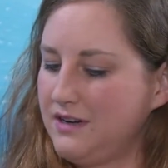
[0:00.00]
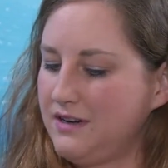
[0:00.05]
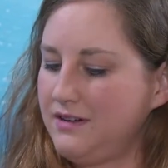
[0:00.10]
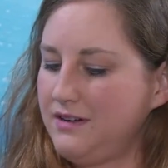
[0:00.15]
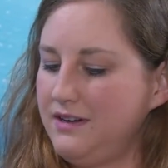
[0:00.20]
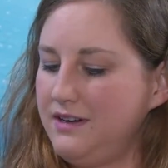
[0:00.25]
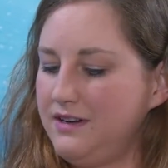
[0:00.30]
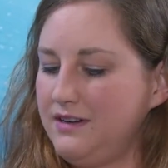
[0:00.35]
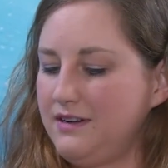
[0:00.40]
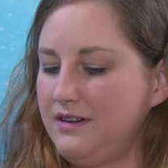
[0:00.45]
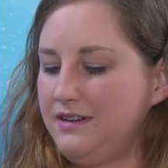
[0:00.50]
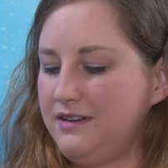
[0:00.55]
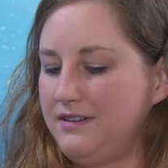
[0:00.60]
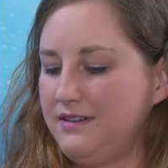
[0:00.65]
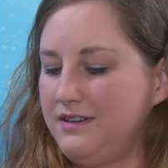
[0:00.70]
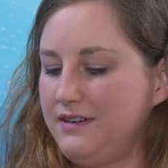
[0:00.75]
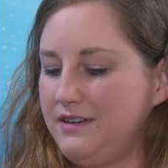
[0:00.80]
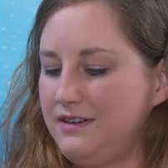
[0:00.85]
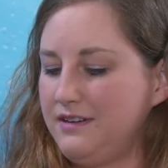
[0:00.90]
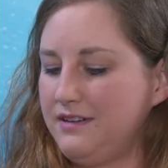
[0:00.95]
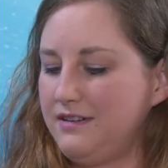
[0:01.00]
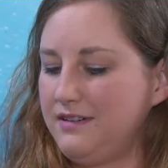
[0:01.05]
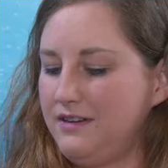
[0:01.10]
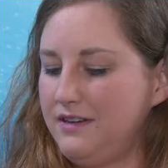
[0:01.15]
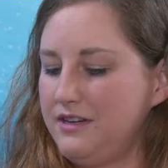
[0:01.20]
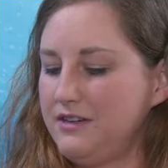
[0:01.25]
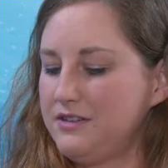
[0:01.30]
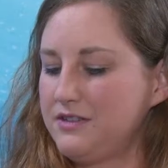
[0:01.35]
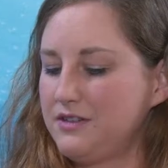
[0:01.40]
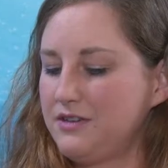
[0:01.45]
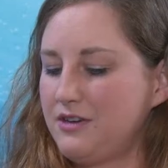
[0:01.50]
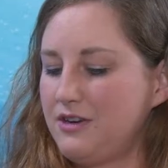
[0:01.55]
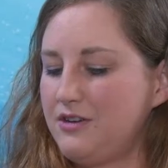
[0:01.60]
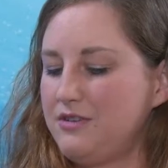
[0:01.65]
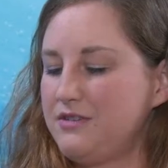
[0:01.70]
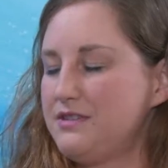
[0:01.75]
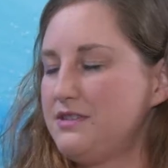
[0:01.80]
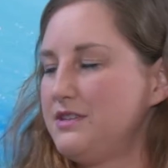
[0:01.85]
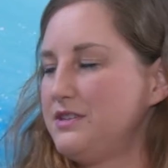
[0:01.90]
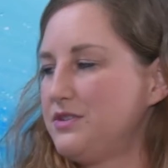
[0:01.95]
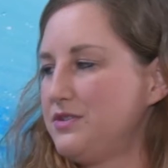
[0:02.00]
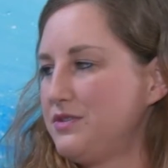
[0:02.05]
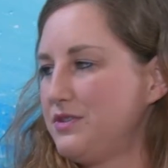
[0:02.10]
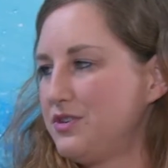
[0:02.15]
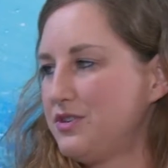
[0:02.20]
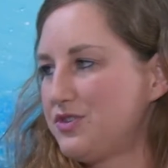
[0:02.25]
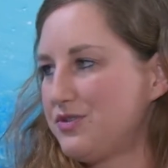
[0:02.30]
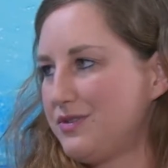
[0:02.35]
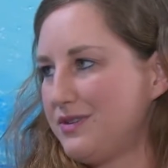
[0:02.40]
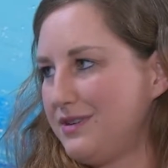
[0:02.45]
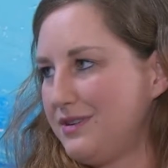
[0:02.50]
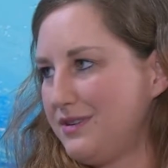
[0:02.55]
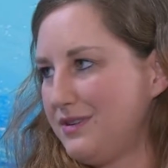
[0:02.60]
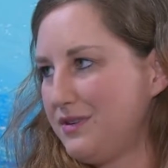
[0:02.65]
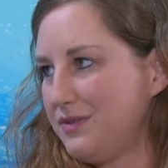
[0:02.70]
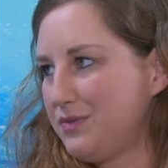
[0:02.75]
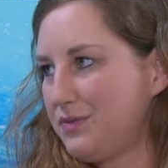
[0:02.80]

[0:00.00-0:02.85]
linked closely to the Jordanian